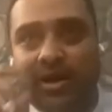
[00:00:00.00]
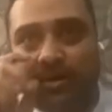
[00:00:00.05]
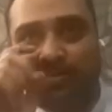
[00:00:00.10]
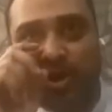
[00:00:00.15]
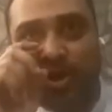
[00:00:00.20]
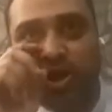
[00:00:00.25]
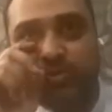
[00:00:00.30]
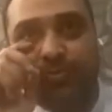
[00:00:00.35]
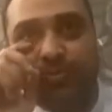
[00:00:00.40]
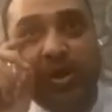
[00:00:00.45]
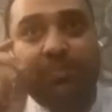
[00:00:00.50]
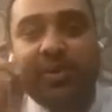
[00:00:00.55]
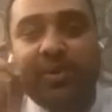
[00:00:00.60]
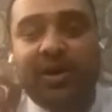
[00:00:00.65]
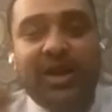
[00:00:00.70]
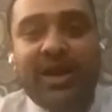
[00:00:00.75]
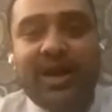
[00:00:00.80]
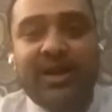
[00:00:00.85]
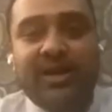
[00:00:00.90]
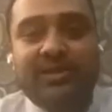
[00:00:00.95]
because
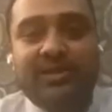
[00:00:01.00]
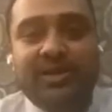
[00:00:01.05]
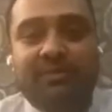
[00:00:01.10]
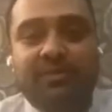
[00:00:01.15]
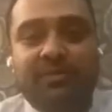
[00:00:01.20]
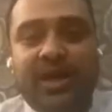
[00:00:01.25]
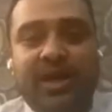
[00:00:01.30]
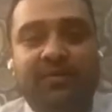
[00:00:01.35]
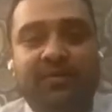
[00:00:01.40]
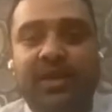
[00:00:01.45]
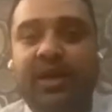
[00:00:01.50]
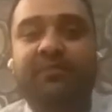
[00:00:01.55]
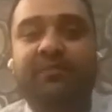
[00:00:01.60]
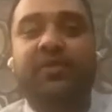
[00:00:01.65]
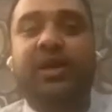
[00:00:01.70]
people can't accept that, like